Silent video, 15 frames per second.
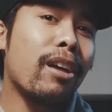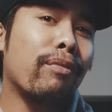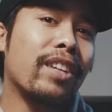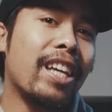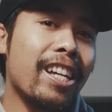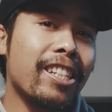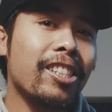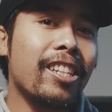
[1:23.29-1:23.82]
have
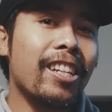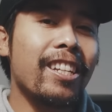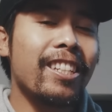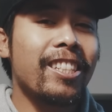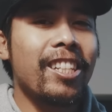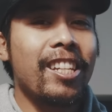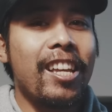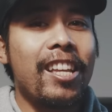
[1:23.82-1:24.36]
guessed
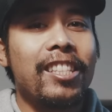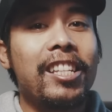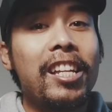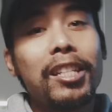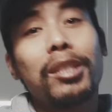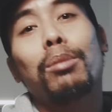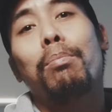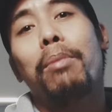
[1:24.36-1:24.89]
it,
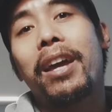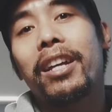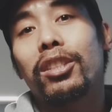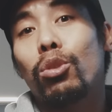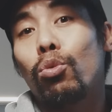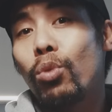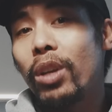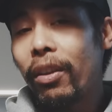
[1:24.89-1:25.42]
this
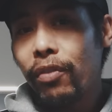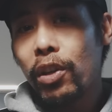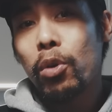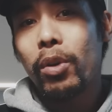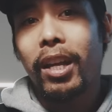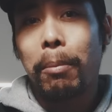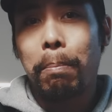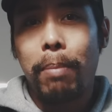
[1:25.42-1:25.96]
makes
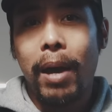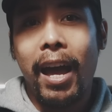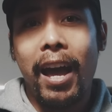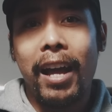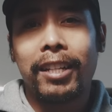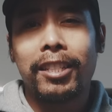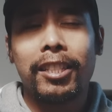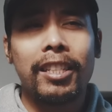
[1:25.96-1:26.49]
reviewing
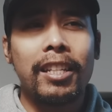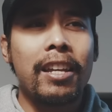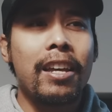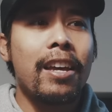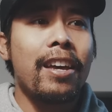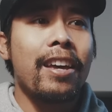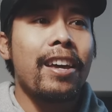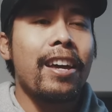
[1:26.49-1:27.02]
bags
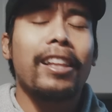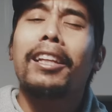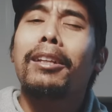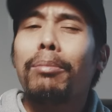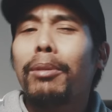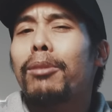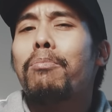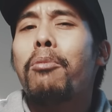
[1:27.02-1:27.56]
a
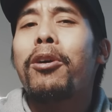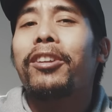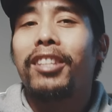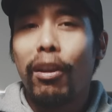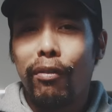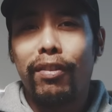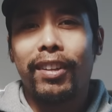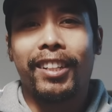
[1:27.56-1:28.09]
little bit more
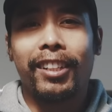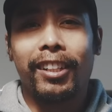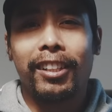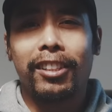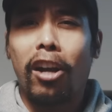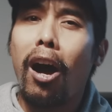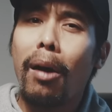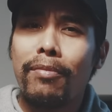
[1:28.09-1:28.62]

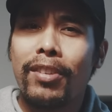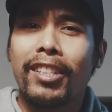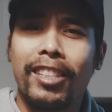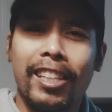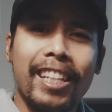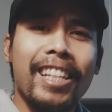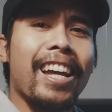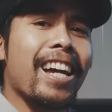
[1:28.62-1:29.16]
difficult.
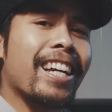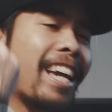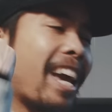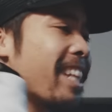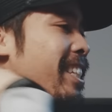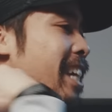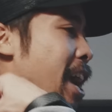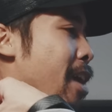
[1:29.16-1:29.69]
Obviously, I
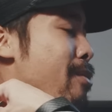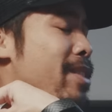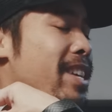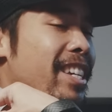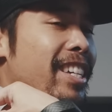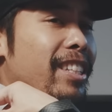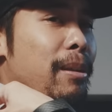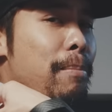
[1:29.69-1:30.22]
can
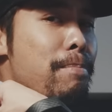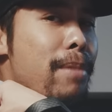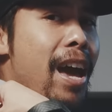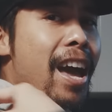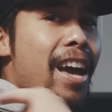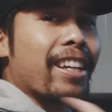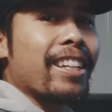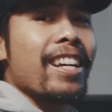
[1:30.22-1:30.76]
carry the
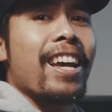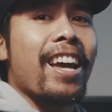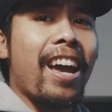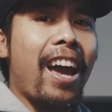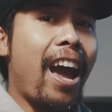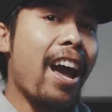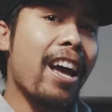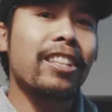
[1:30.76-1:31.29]
bag
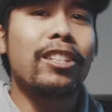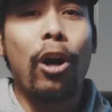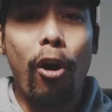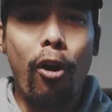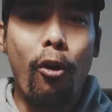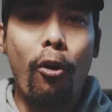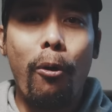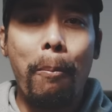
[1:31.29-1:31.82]
at
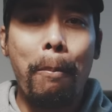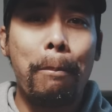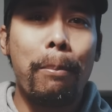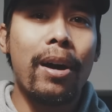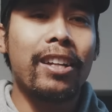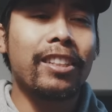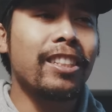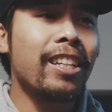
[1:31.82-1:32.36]
home,
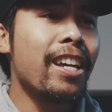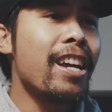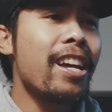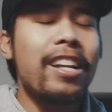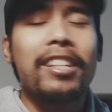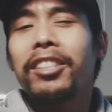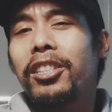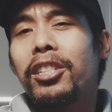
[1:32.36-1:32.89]
but
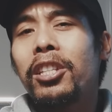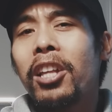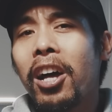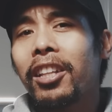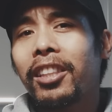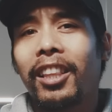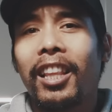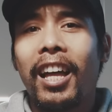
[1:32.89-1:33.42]
it's
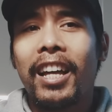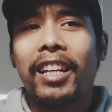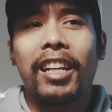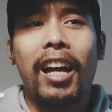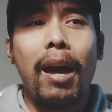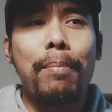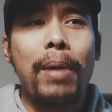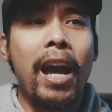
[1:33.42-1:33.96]
not like
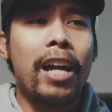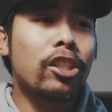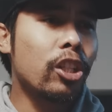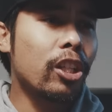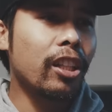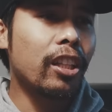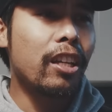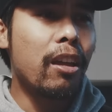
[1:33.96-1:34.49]
I'm
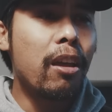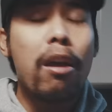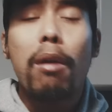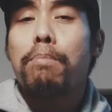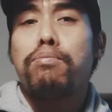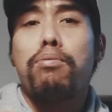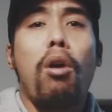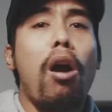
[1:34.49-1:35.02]
actually
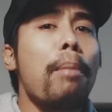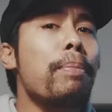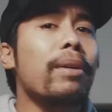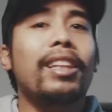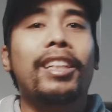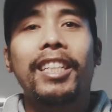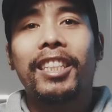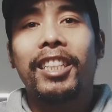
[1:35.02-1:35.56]

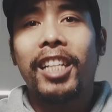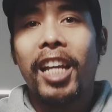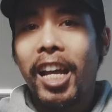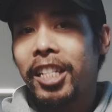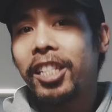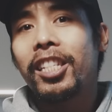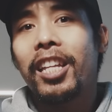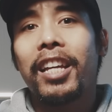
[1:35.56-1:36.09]
properly
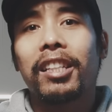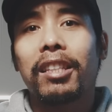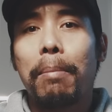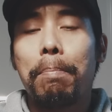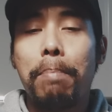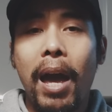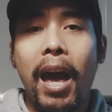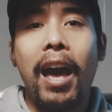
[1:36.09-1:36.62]
testing the
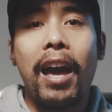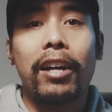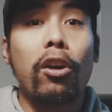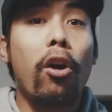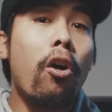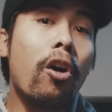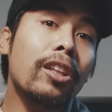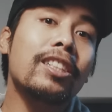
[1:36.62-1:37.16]
bag
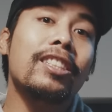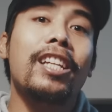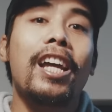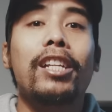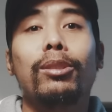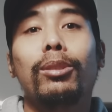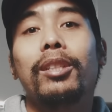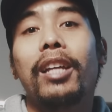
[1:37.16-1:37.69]
on a
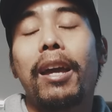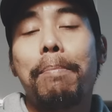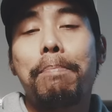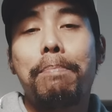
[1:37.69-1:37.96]
day-to-day